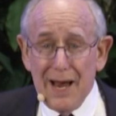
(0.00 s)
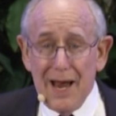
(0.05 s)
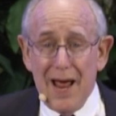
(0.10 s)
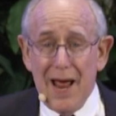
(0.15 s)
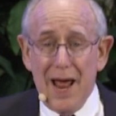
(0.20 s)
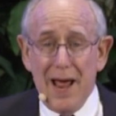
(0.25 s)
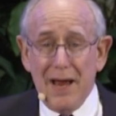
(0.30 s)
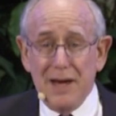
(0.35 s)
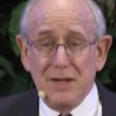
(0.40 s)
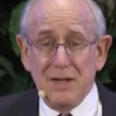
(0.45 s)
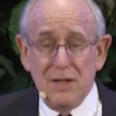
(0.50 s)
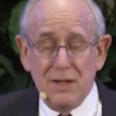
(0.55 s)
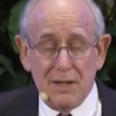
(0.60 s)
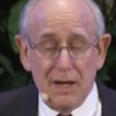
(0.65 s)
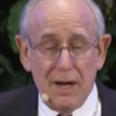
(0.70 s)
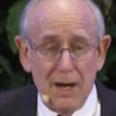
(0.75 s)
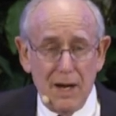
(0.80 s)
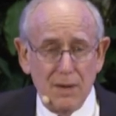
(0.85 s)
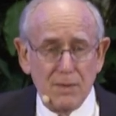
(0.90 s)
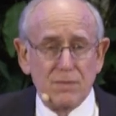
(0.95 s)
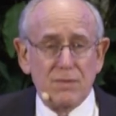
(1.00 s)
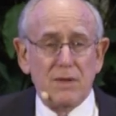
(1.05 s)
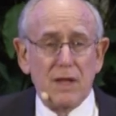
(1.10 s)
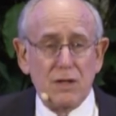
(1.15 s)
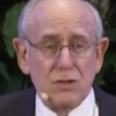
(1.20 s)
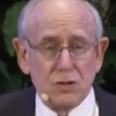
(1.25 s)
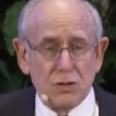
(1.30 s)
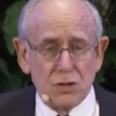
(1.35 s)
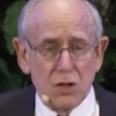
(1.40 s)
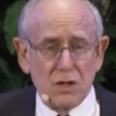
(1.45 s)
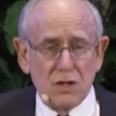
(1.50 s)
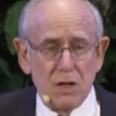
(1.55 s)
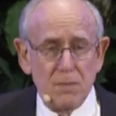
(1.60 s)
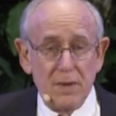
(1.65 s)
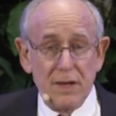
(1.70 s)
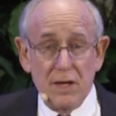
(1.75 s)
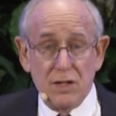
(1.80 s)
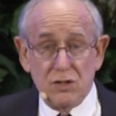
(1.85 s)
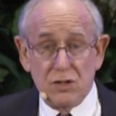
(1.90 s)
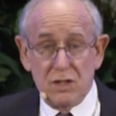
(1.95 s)
And they just looked at
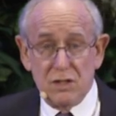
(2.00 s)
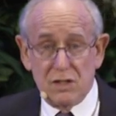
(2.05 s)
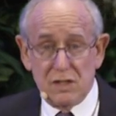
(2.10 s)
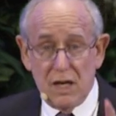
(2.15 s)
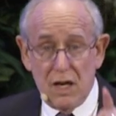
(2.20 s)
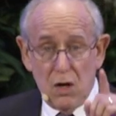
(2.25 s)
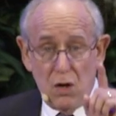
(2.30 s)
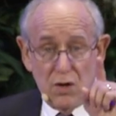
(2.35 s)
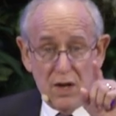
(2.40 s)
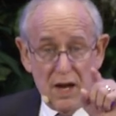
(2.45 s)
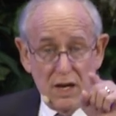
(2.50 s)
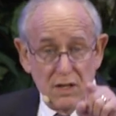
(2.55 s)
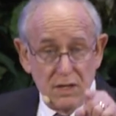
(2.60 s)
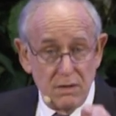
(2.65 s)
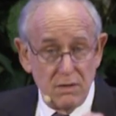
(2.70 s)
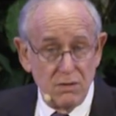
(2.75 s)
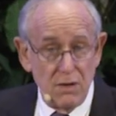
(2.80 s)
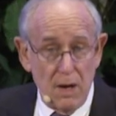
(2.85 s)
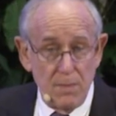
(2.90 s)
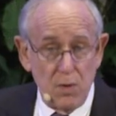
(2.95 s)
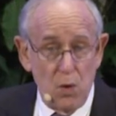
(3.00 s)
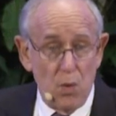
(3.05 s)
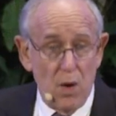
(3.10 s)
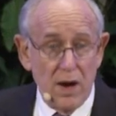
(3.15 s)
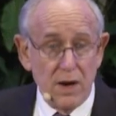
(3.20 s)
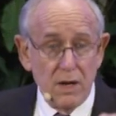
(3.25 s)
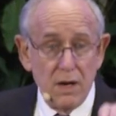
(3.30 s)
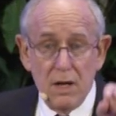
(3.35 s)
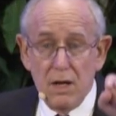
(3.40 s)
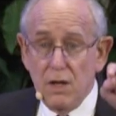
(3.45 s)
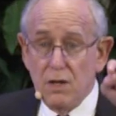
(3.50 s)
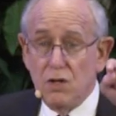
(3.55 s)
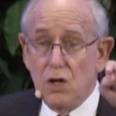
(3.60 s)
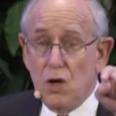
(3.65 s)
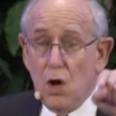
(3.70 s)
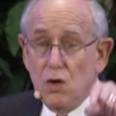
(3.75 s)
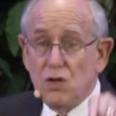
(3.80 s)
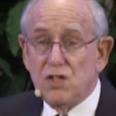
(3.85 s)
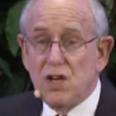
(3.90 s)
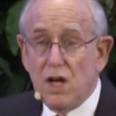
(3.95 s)
me and she said, "Okay, number one, you
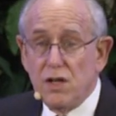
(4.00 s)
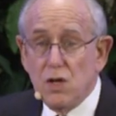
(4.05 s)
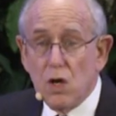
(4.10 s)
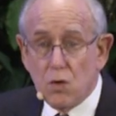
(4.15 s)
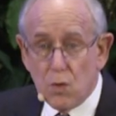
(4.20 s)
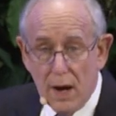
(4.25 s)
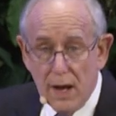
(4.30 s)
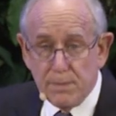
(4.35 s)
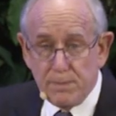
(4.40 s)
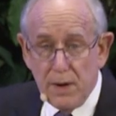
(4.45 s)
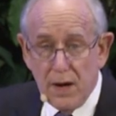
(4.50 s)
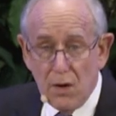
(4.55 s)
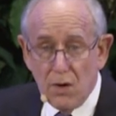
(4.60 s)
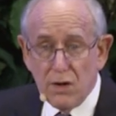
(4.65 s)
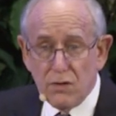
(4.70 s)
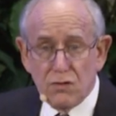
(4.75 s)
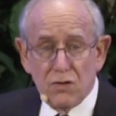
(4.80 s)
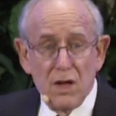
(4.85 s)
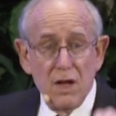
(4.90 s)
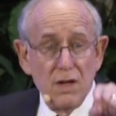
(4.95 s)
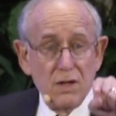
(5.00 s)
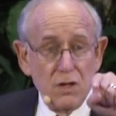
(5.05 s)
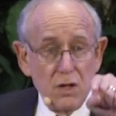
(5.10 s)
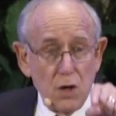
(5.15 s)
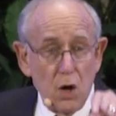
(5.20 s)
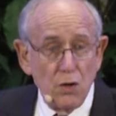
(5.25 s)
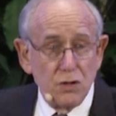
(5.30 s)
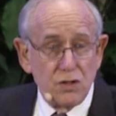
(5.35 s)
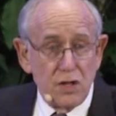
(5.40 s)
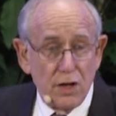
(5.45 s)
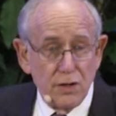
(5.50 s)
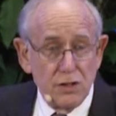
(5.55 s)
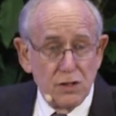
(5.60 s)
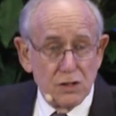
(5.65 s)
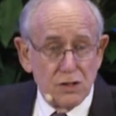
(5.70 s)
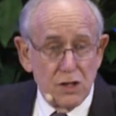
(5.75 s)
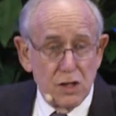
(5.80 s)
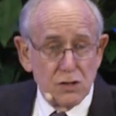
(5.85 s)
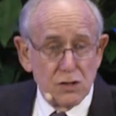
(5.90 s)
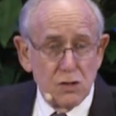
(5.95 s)
don't tell your grandparents. You don't tell your
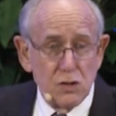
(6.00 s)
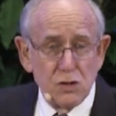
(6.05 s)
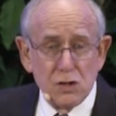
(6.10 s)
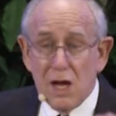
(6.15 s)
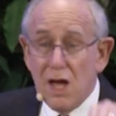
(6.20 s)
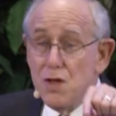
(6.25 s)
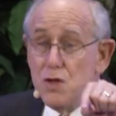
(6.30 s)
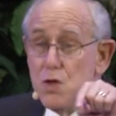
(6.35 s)
sisters.